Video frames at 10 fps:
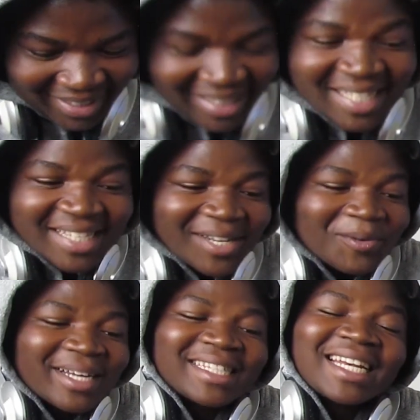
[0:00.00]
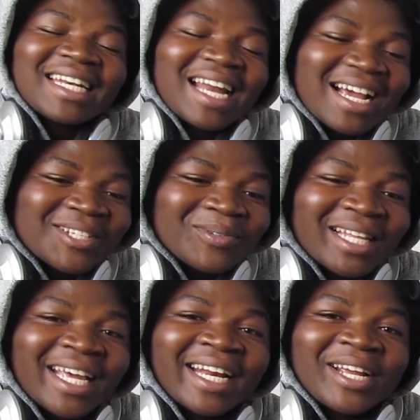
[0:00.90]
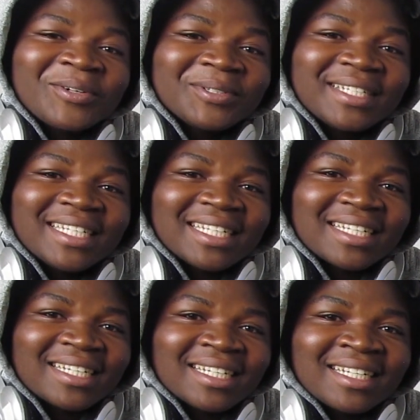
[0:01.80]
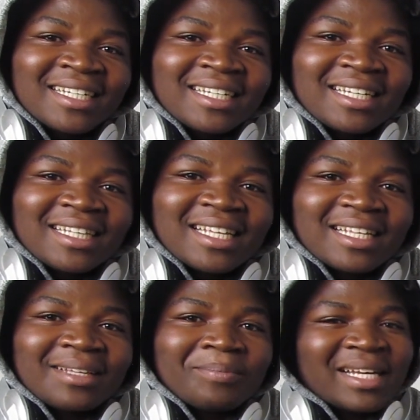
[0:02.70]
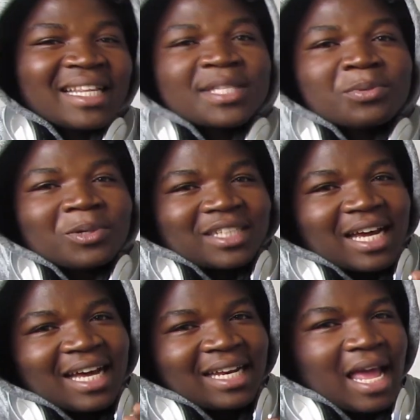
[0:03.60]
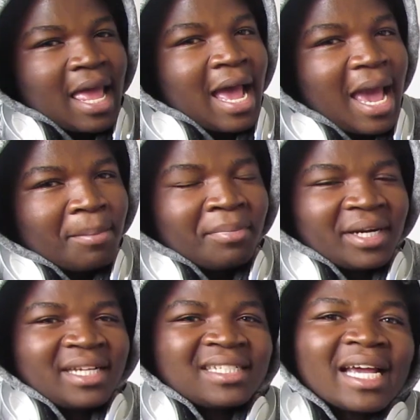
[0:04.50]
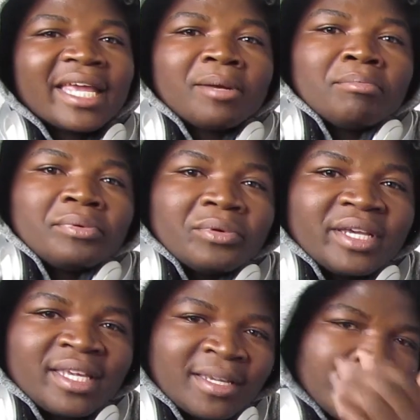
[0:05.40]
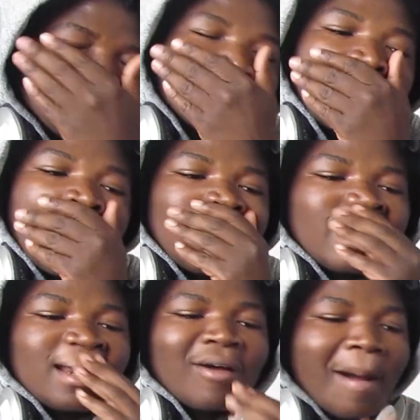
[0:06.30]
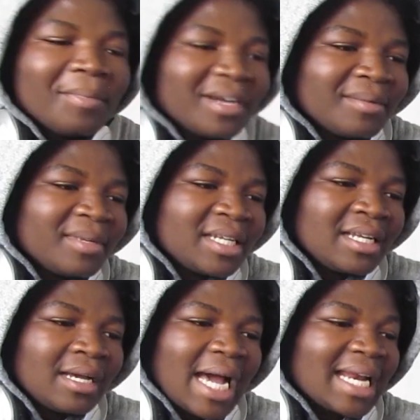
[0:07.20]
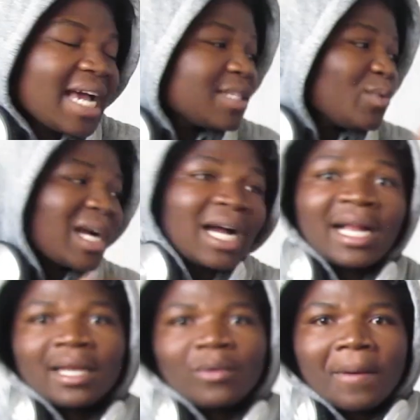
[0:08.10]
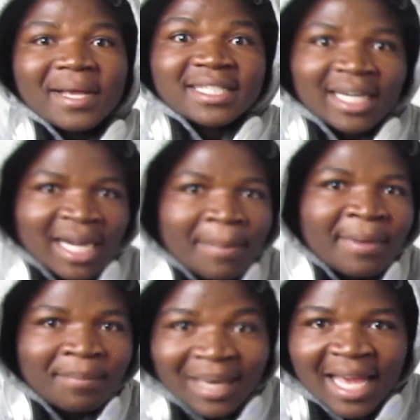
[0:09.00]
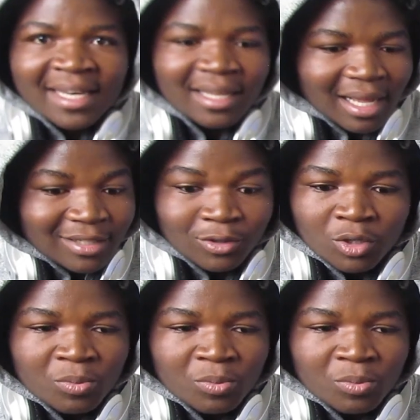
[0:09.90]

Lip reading: they still want that Lux with the gray hoodie. But that's water under a high bridge. I can boogie. Look how many men. Alex Wakari, we are about to rap a blind. I just